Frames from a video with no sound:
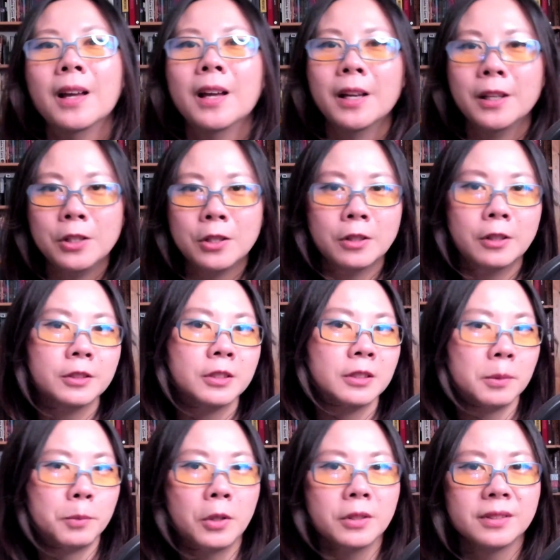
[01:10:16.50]
You can also
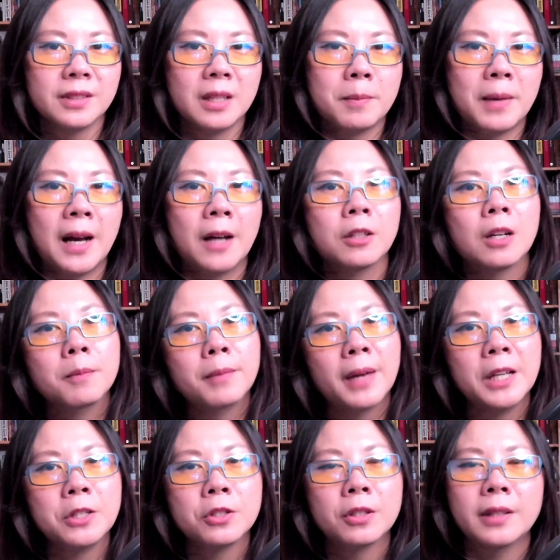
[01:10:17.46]
support Steam Powered on
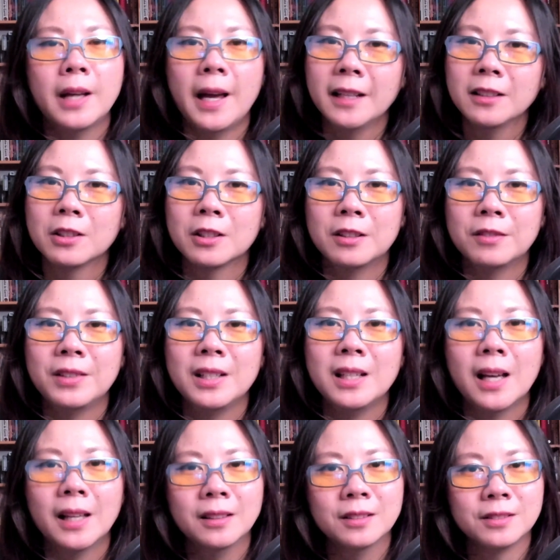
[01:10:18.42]
Patreon and Ko-fi
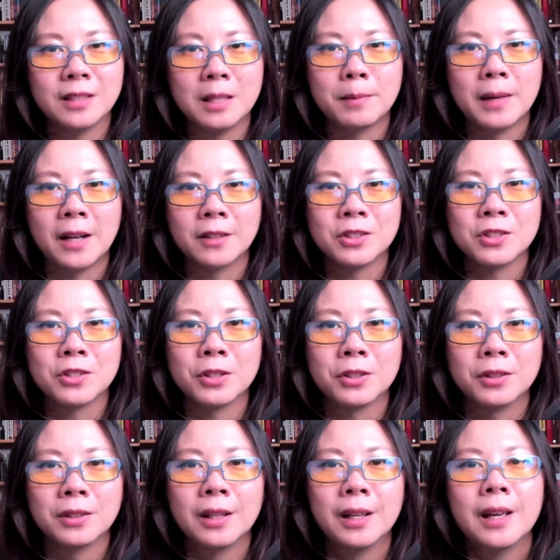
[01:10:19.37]
and the Steam Powered Show,
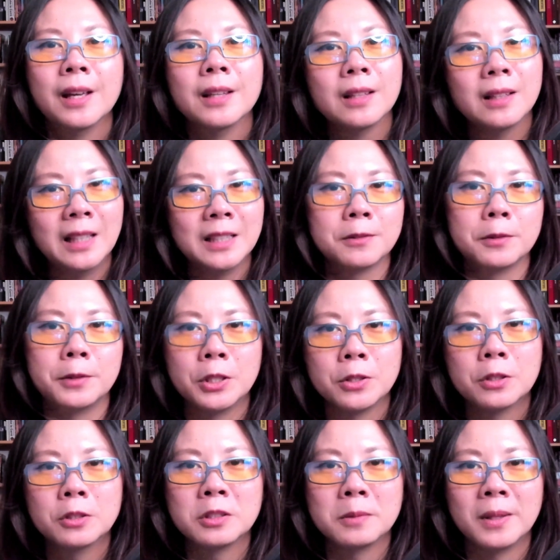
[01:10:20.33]
the links of which
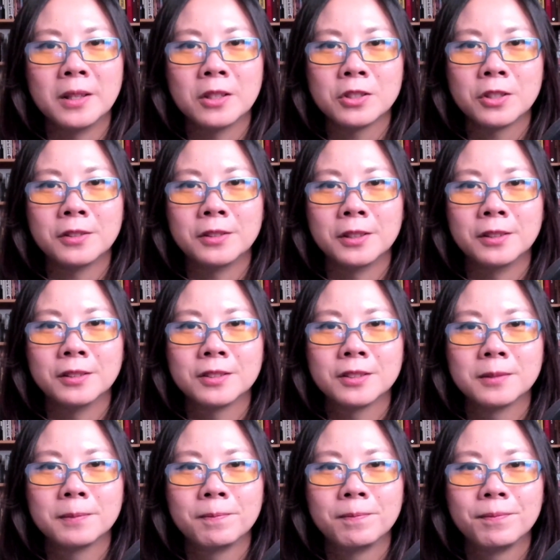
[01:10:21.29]
will also be in the show notes.
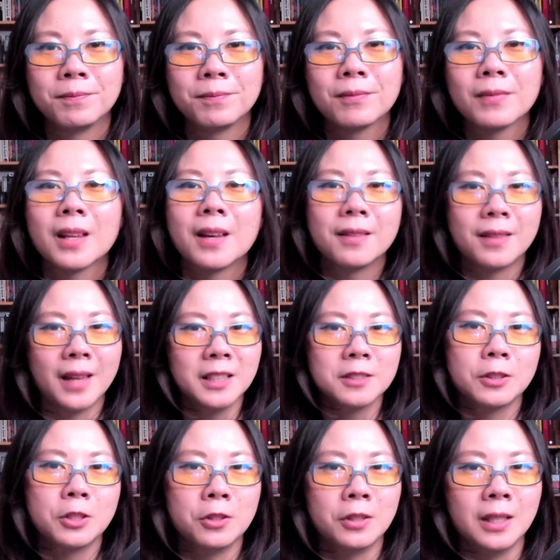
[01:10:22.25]
Thanks for
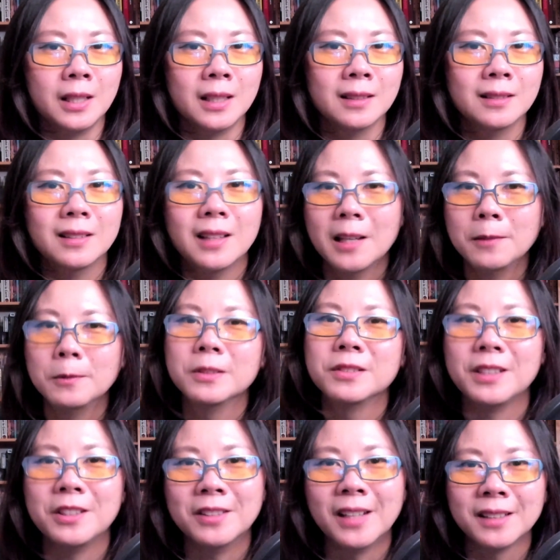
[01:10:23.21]
tuning in, and we'll
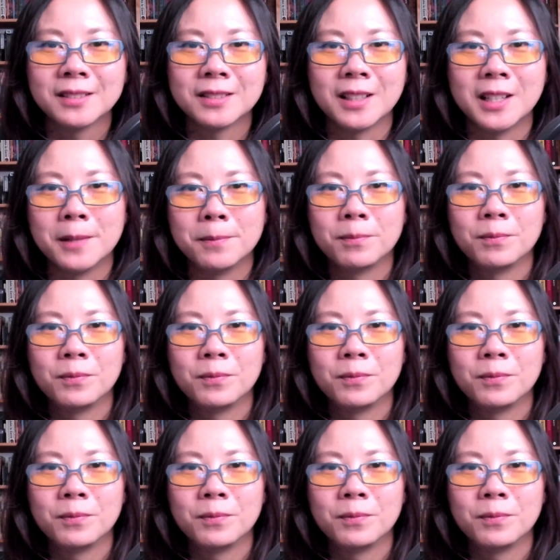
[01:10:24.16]
see you next time.